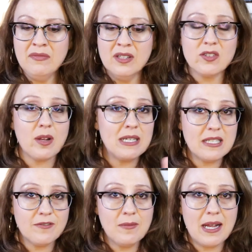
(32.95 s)
there's going to be a
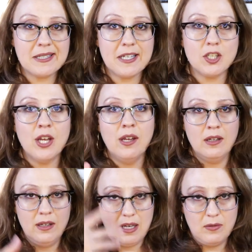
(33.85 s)
different message.
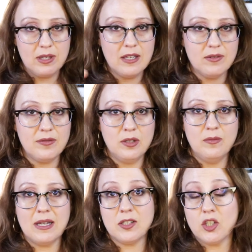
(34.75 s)
I will give a few
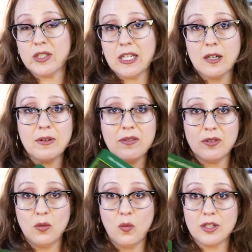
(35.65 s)
messages here, but if
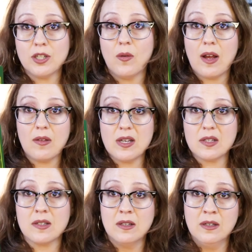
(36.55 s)
you want to know how
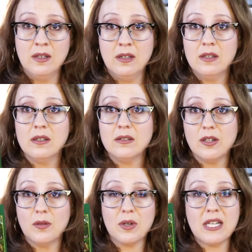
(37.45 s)
this, you
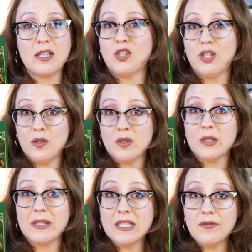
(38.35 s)
know, pertains to you
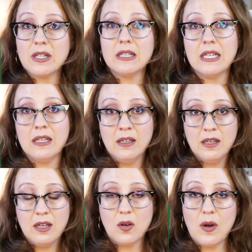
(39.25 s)
specifically,
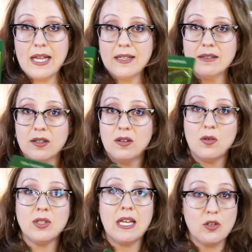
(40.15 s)
go ahead and go
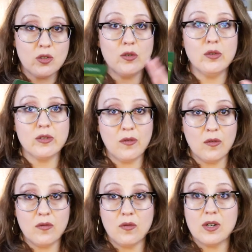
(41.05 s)
to angel souls four
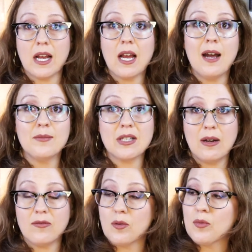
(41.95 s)
four four dot com, sign
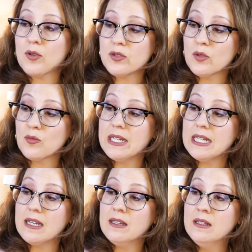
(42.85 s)
up for a personal
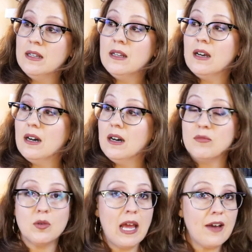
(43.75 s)
reading, um,
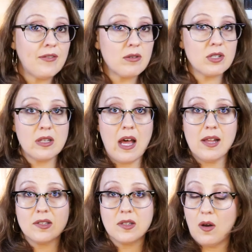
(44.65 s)
doing half-hour
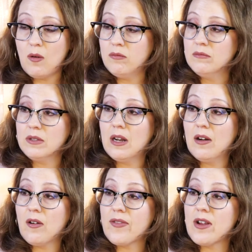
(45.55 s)
slots, so go
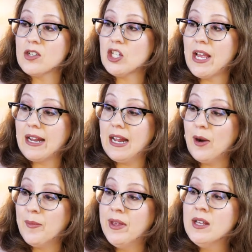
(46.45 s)
down over there and check it
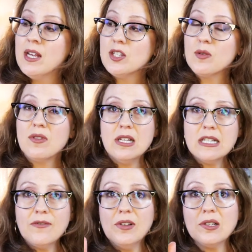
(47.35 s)
out. So
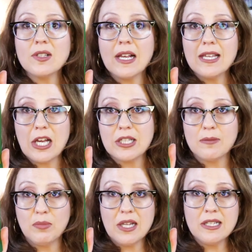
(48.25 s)
this feels like, yes,
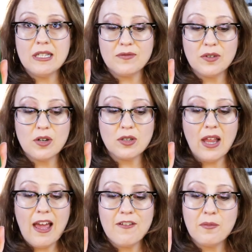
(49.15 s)
blessings fill your
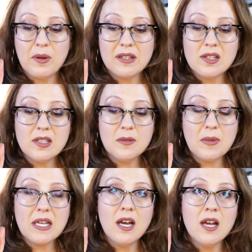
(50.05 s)
life, but this is
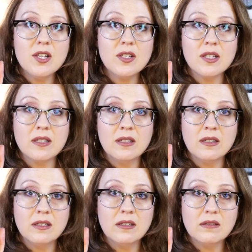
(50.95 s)
because
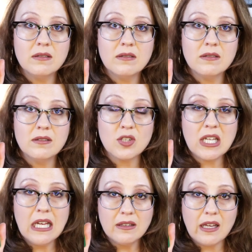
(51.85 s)
there's
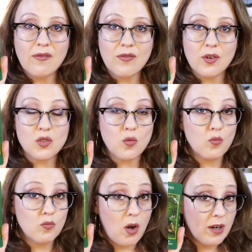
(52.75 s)
healing first.
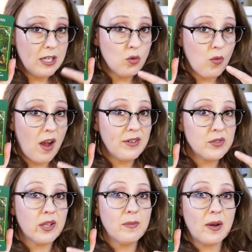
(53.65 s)
Archangel Raphael
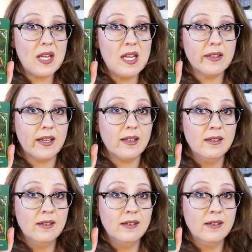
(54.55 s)
is all about healing.